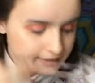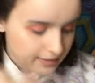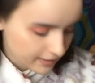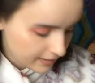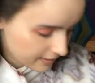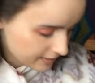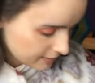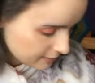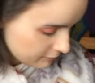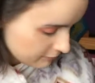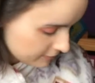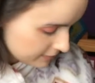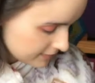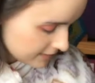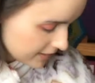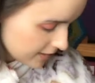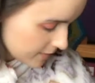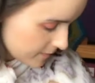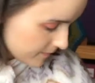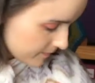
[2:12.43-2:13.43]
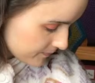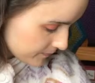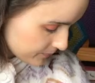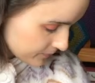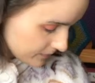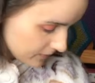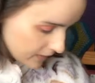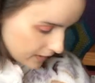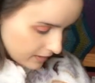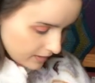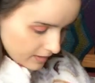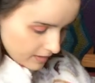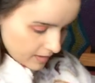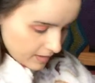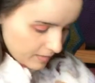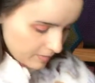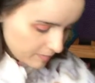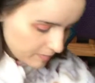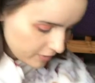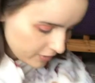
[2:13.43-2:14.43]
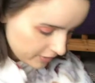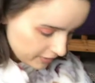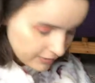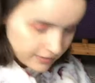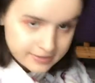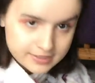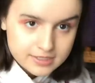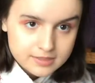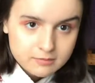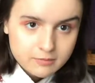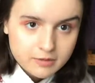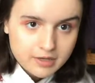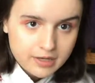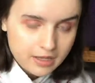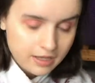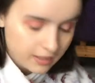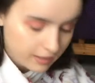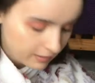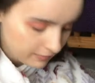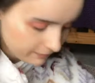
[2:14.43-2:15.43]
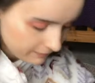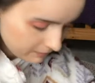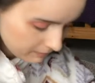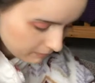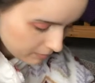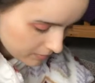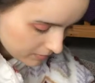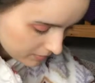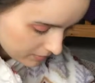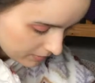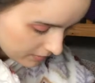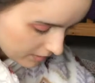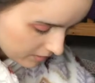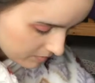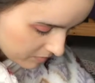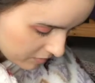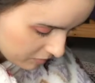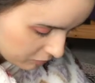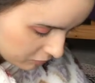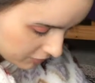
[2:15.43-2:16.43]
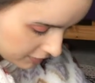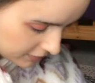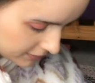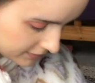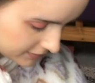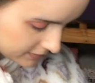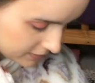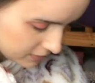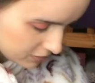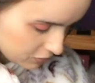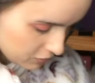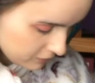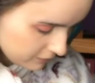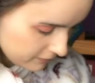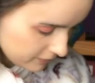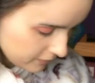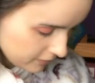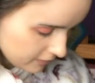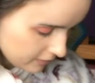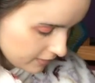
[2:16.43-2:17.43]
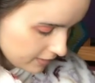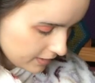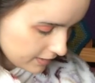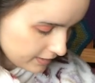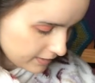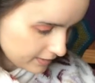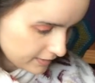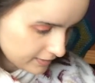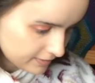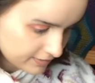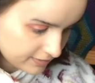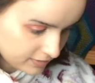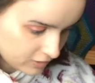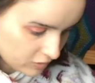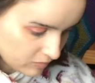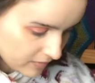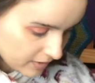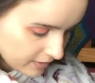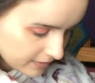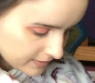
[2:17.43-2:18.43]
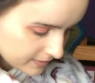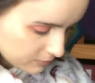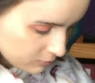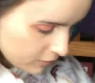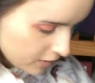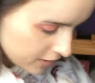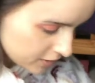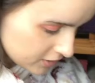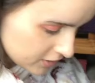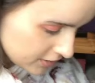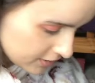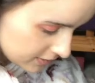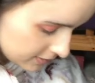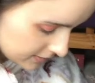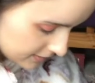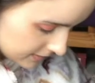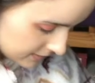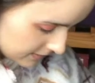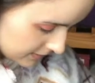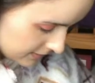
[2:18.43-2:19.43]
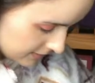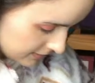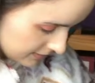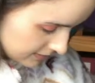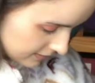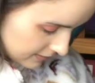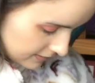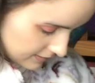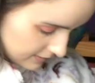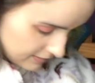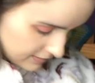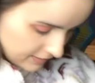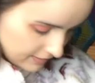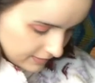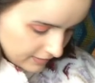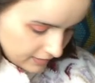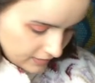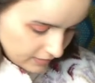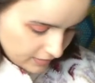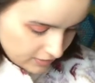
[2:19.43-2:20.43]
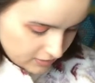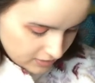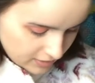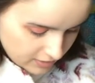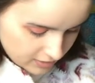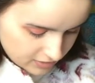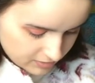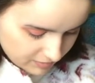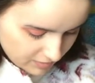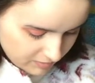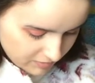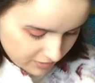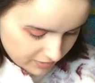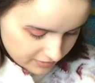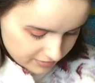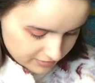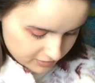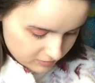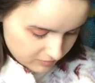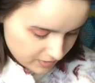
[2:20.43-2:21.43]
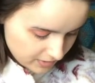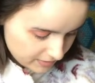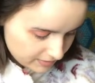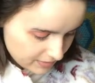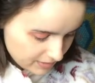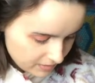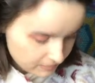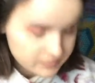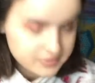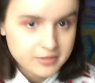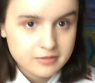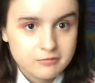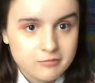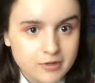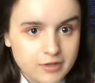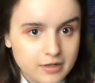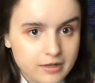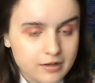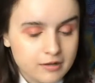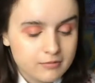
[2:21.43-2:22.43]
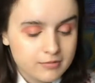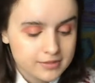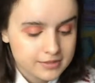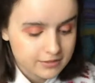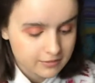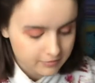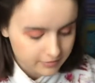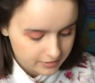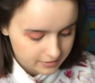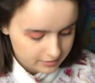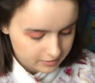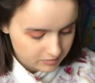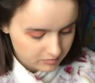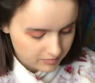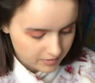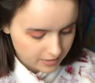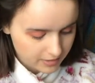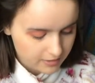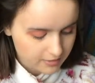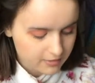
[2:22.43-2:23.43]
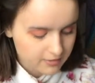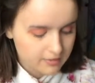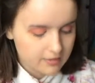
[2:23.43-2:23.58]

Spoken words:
I guess you would say. But this is what I've come up with so far. I did so many swatches. I changed my mind so many times on what I was going to make,